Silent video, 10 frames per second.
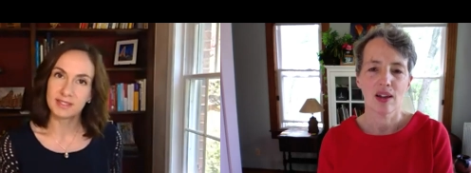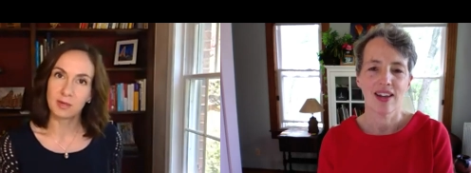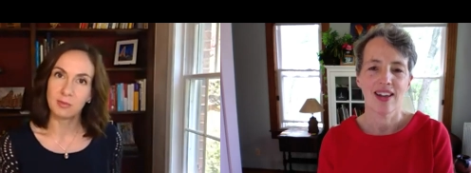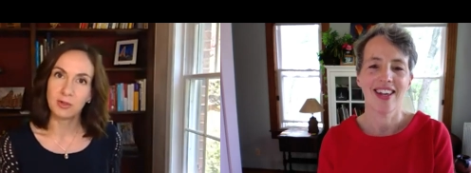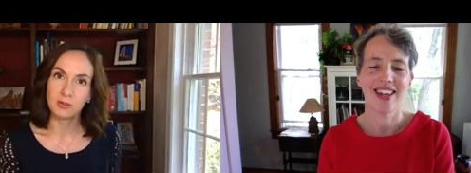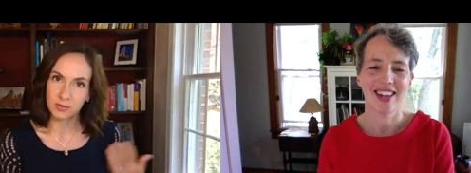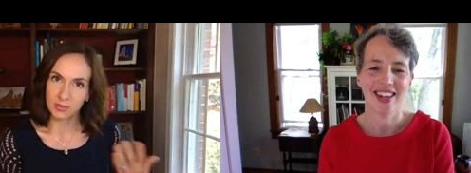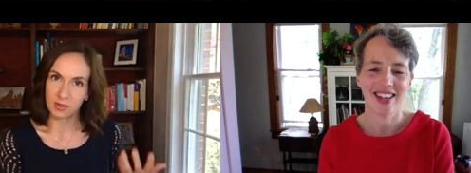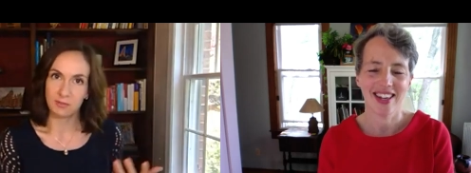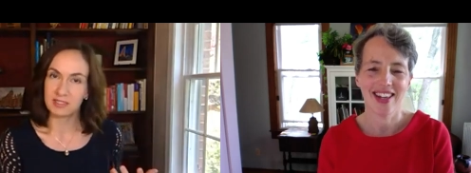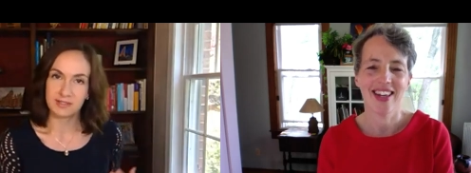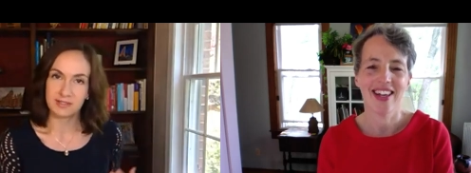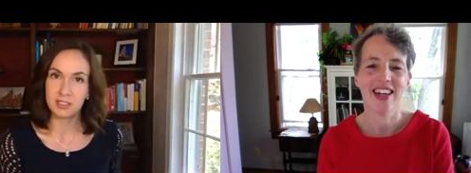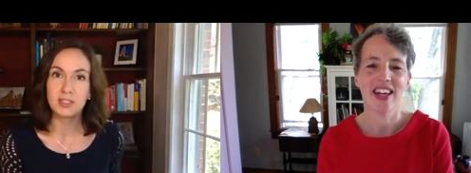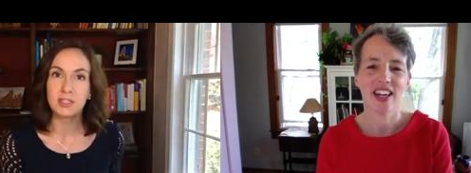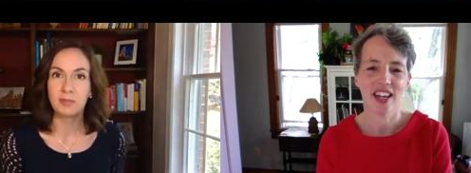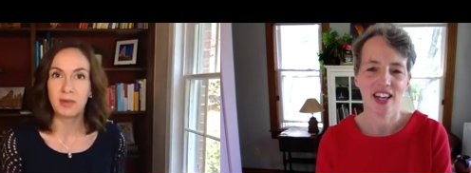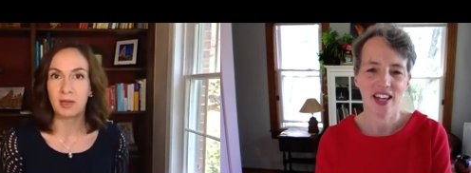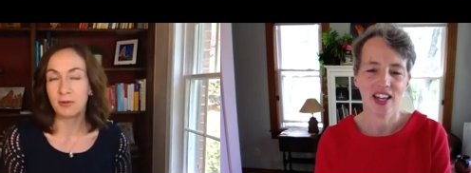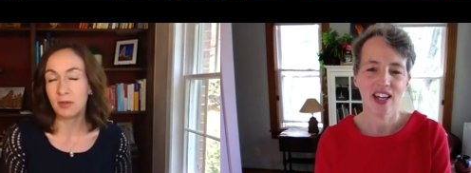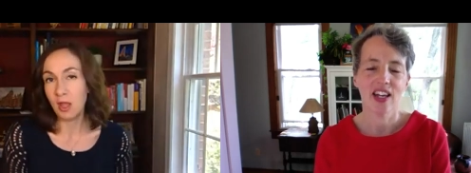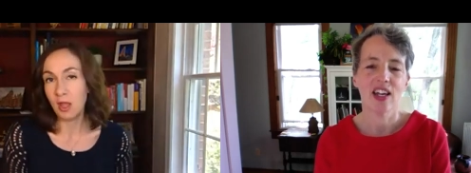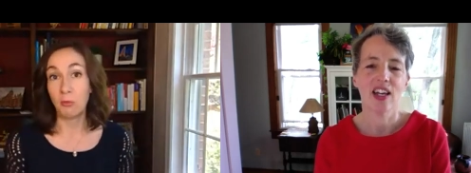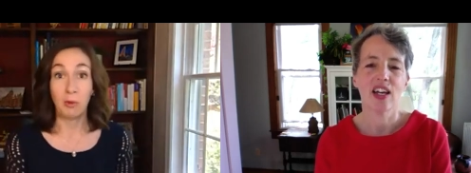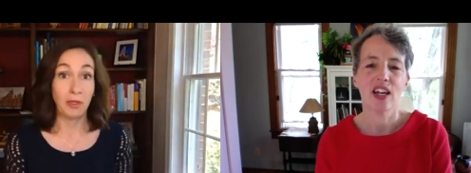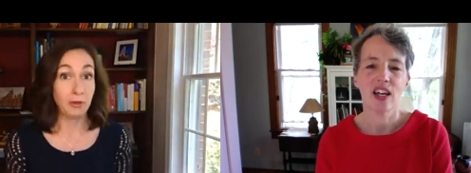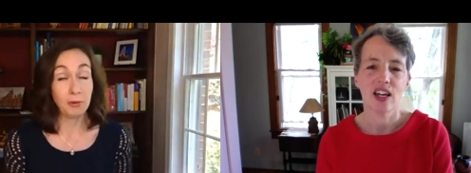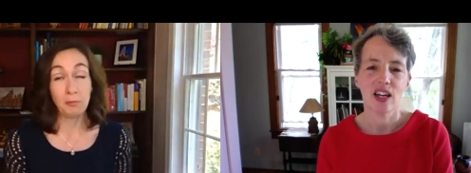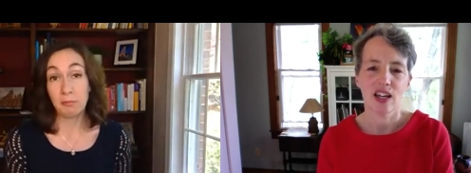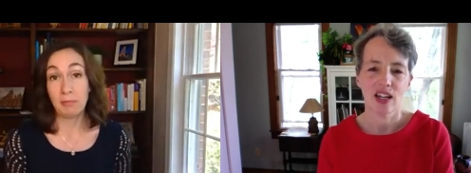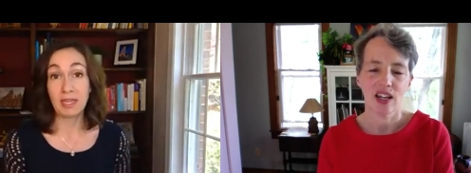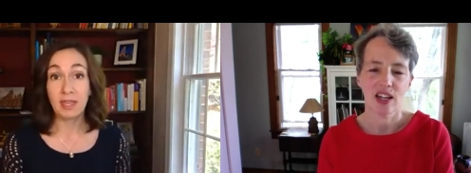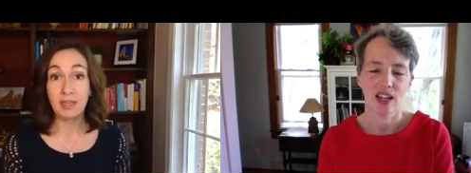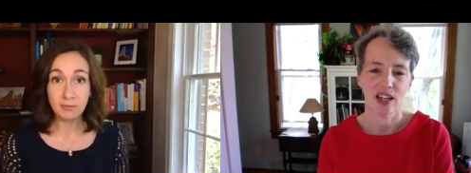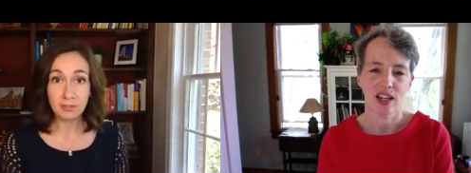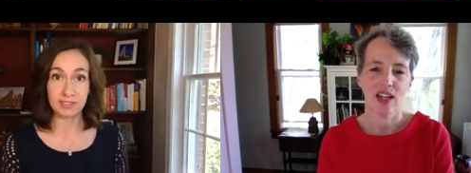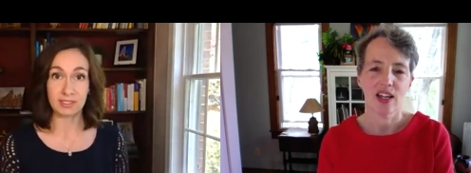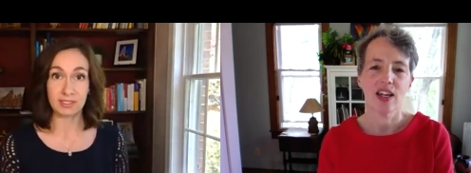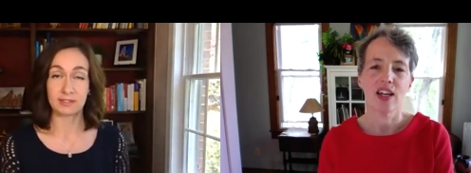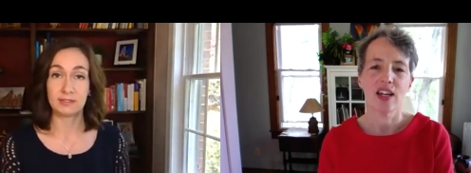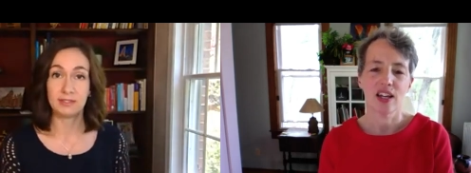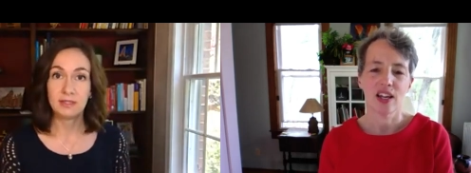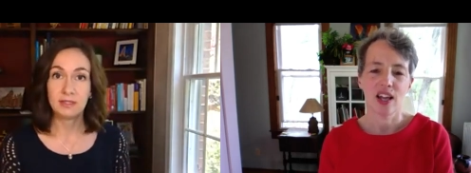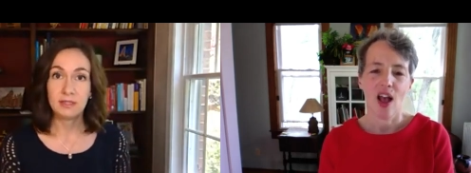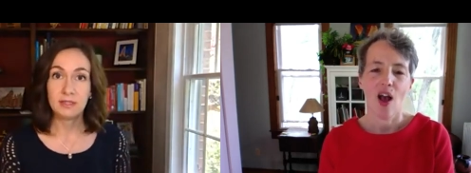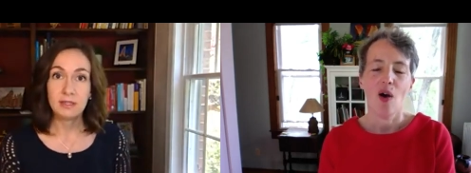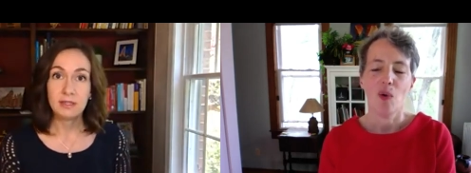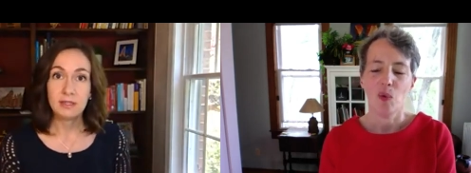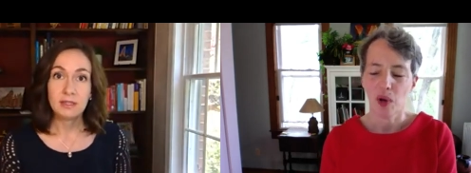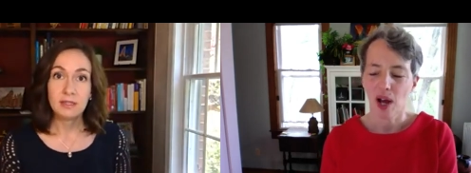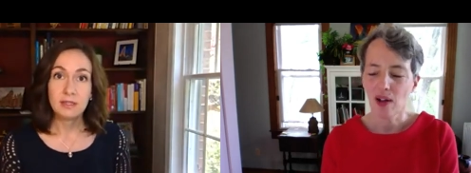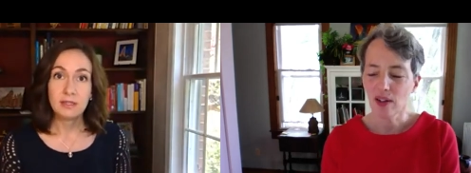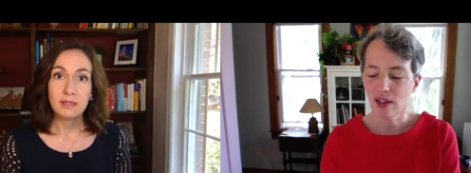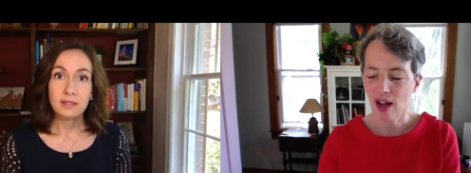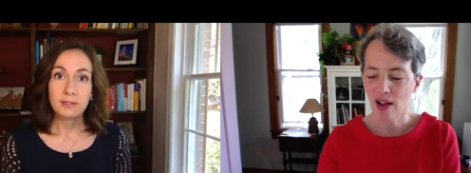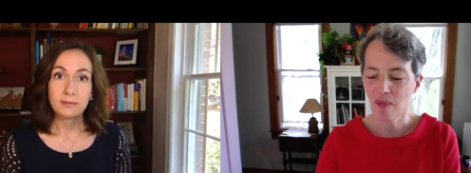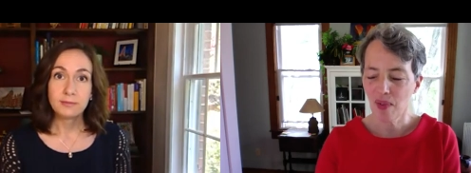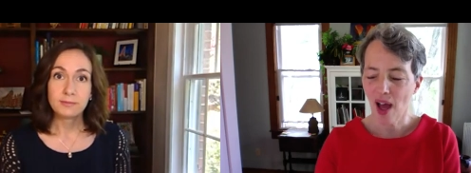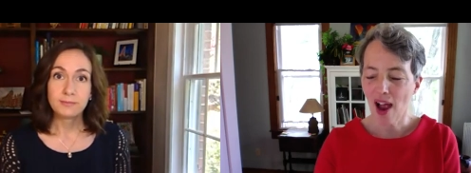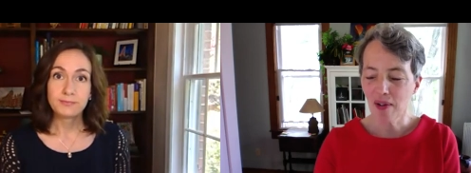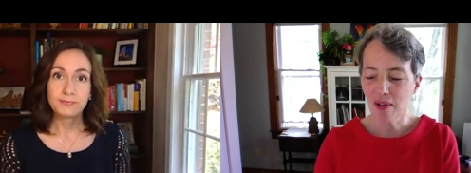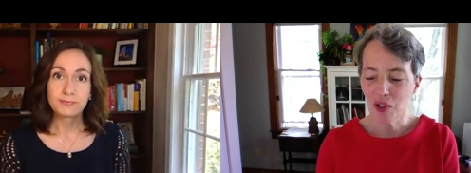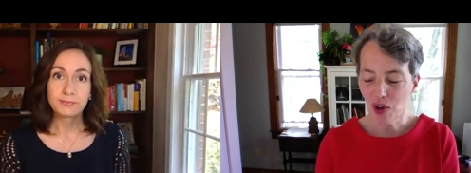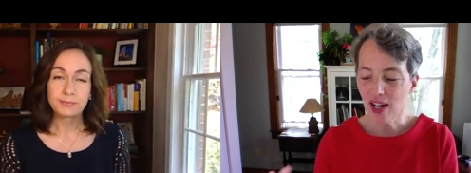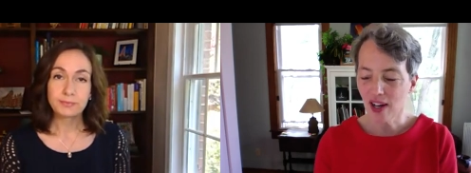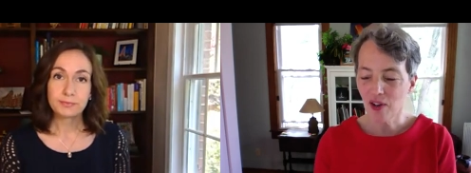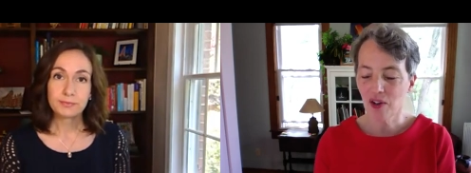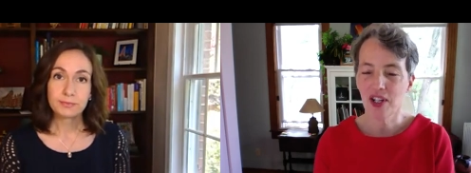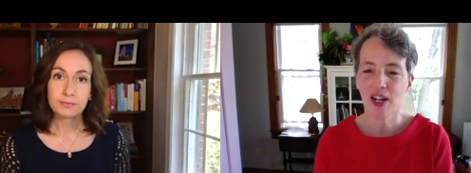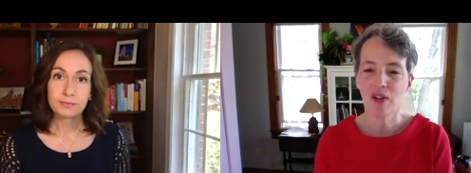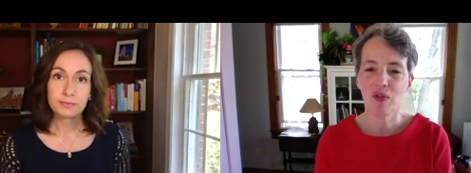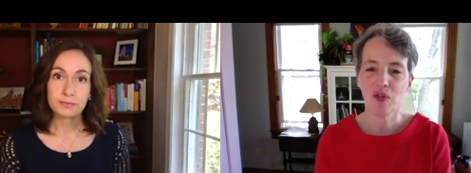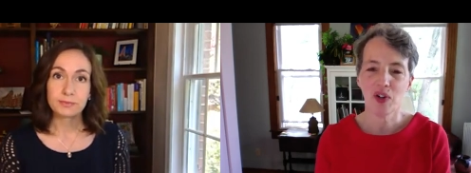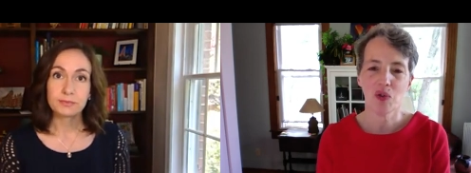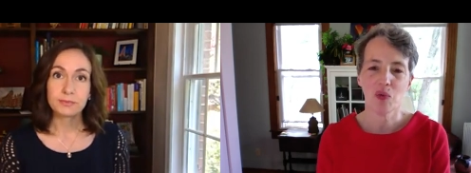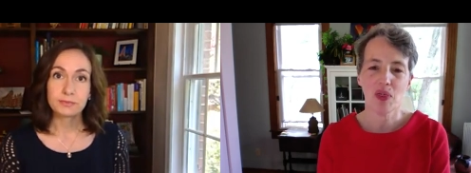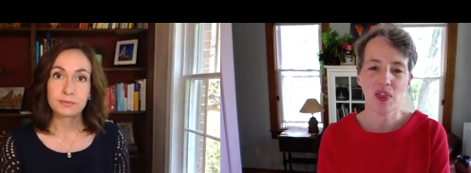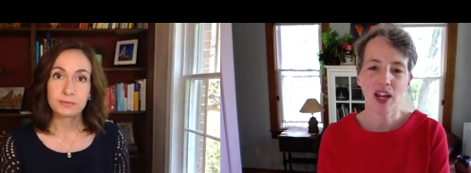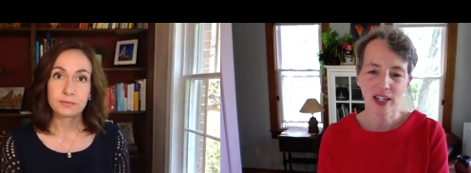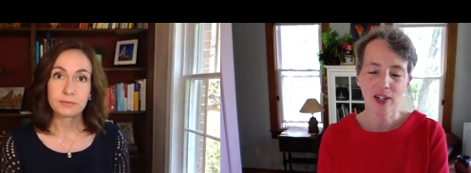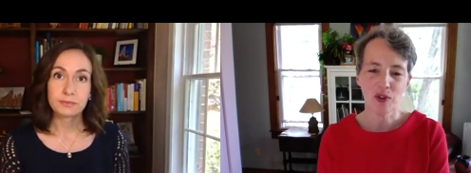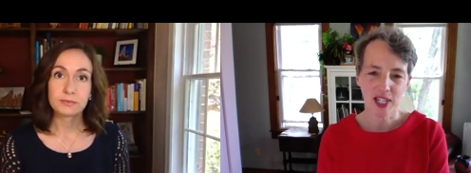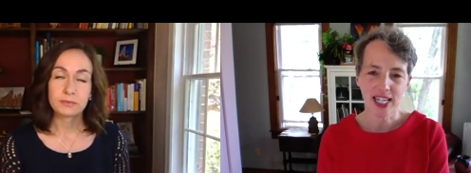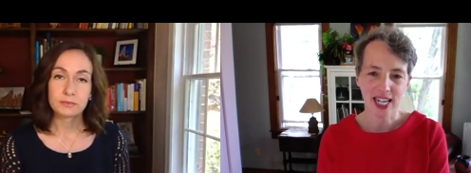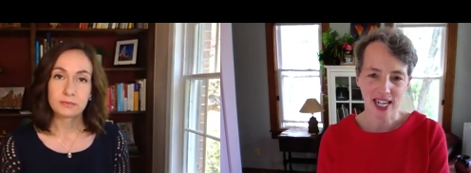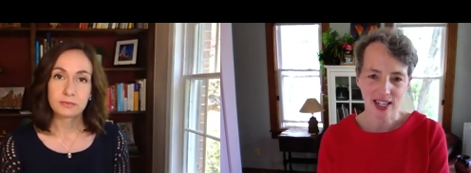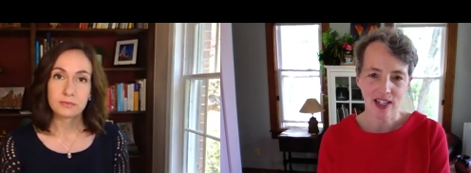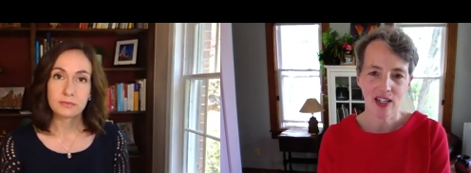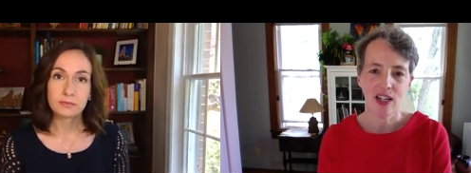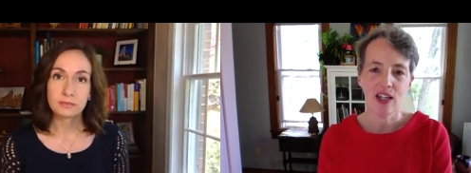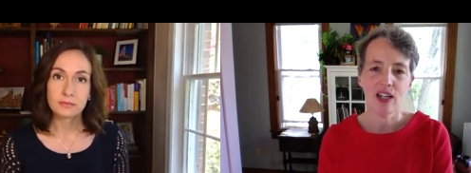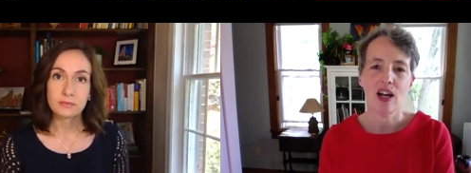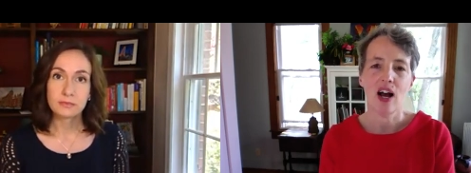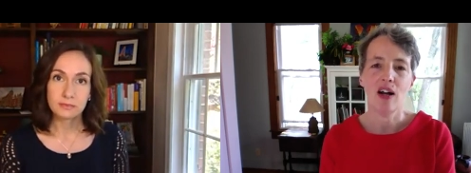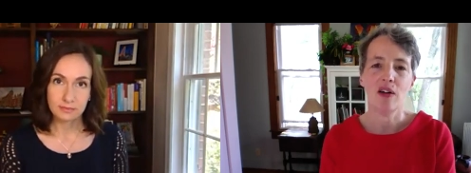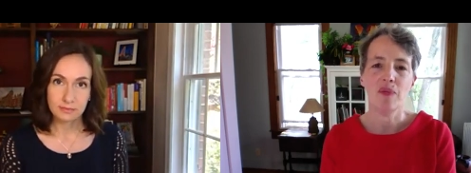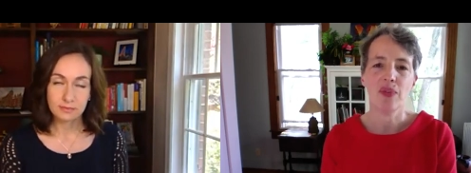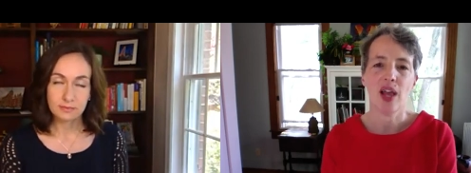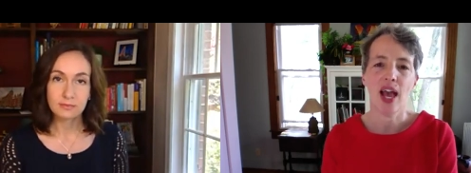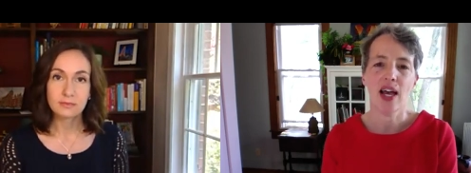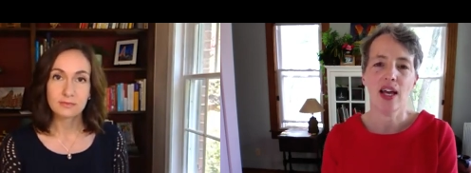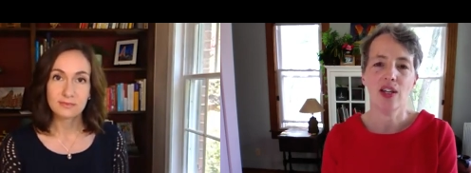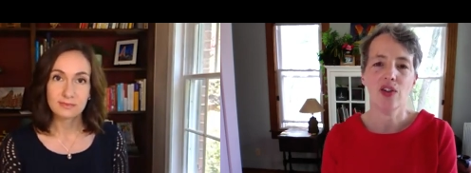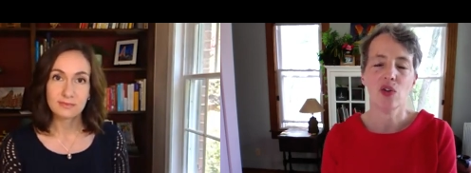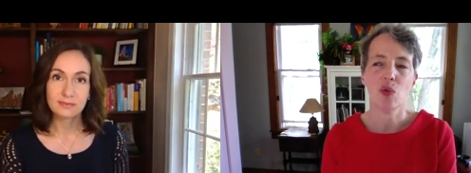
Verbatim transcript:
Speaker 1: someone who's going to make a decision about whether Medicaid covers this?
Speaker 2: Well, um, I always try to understand first what they're interested in, um, and